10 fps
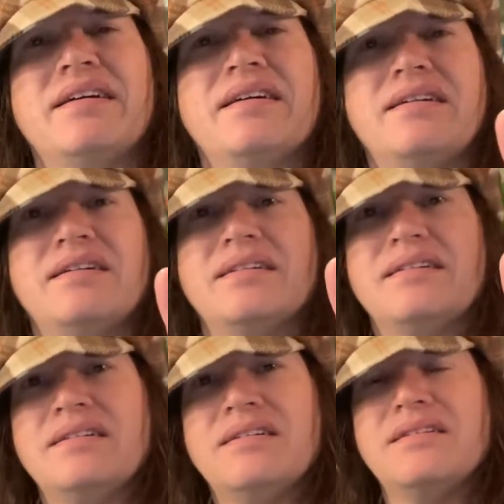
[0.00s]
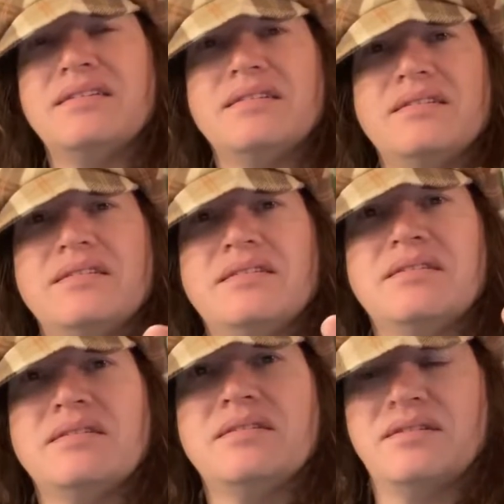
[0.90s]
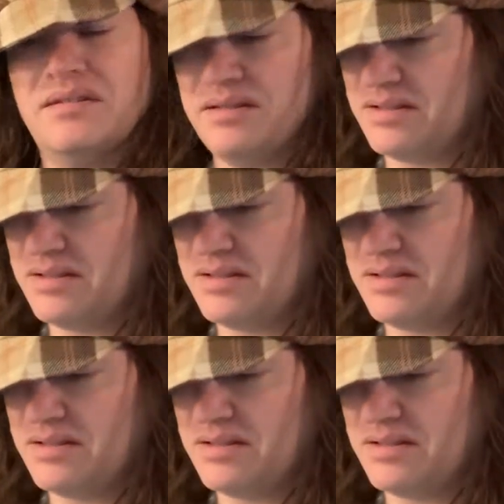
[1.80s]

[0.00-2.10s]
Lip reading: (no one is talking)